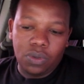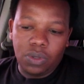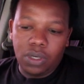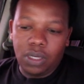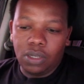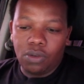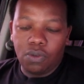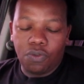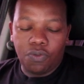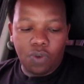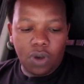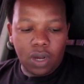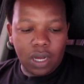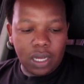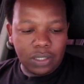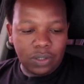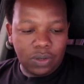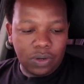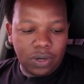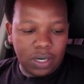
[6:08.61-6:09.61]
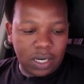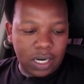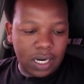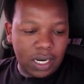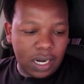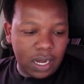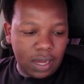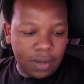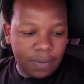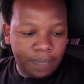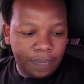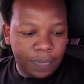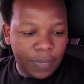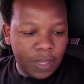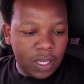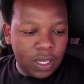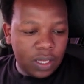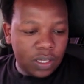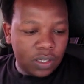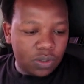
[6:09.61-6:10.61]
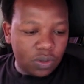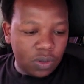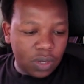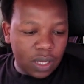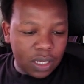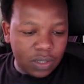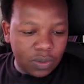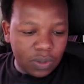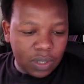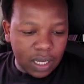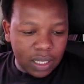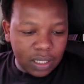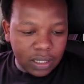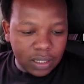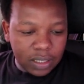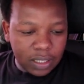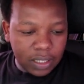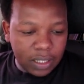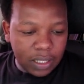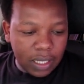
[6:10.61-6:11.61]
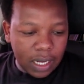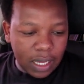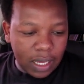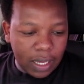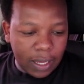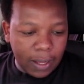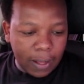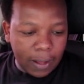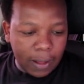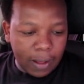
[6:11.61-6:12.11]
you need to focus on right now. So, guys, you can see, like,